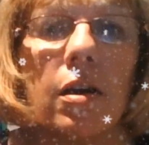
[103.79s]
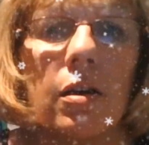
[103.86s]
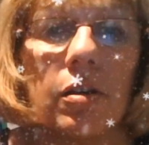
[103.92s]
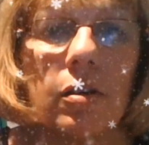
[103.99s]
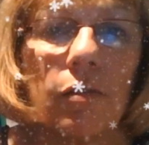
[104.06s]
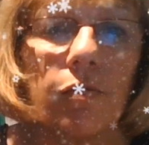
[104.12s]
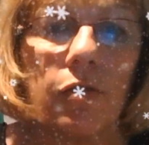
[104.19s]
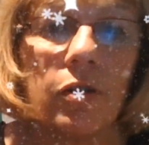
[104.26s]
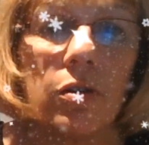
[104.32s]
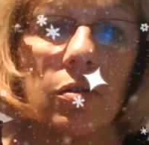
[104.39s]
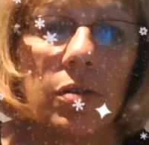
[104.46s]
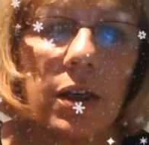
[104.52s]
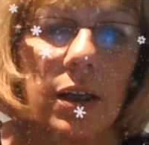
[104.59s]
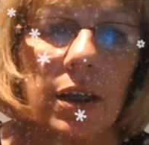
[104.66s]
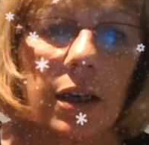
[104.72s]
So if you
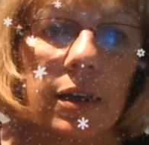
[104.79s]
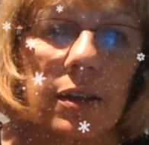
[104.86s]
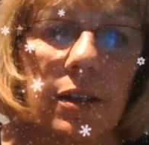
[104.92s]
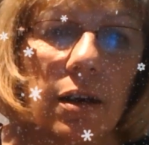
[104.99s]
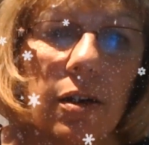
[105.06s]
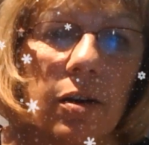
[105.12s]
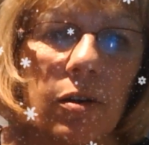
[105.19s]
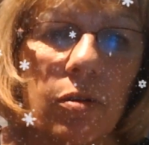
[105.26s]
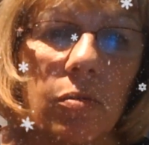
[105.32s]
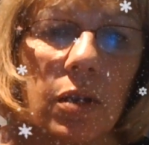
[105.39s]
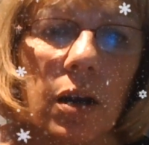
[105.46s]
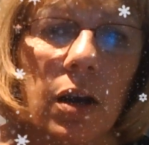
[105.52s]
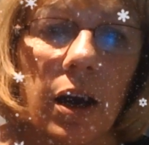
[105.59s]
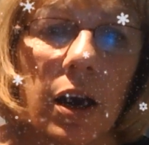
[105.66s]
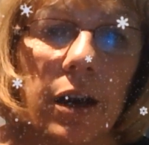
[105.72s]
see that circle with
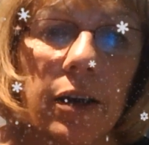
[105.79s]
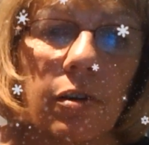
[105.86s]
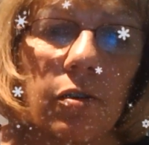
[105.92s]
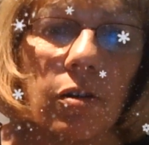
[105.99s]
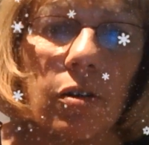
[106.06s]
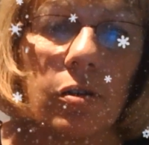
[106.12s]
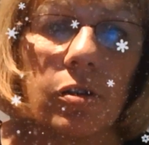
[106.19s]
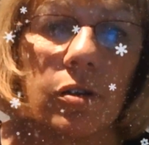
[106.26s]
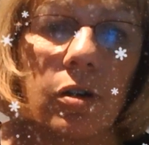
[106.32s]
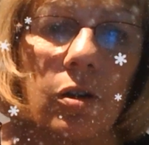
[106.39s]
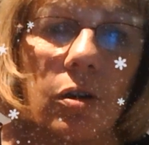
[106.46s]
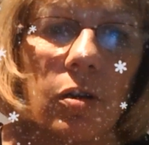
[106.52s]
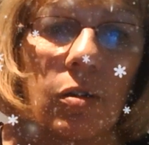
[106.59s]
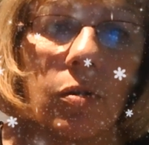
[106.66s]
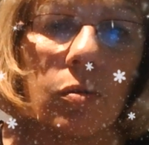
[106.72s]
a line across
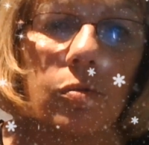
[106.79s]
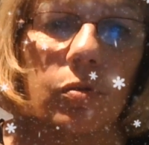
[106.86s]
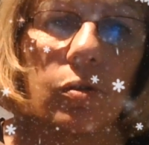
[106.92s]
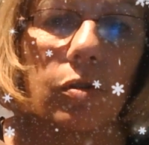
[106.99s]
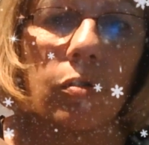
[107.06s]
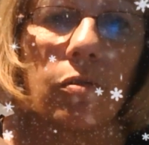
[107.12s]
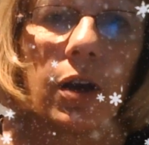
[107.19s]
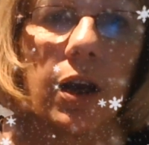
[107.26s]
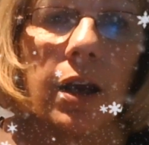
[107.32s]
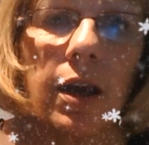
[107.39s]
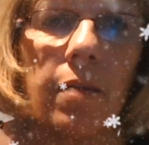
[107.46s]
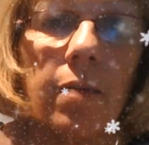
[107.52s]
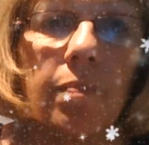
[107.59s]
0 to 3,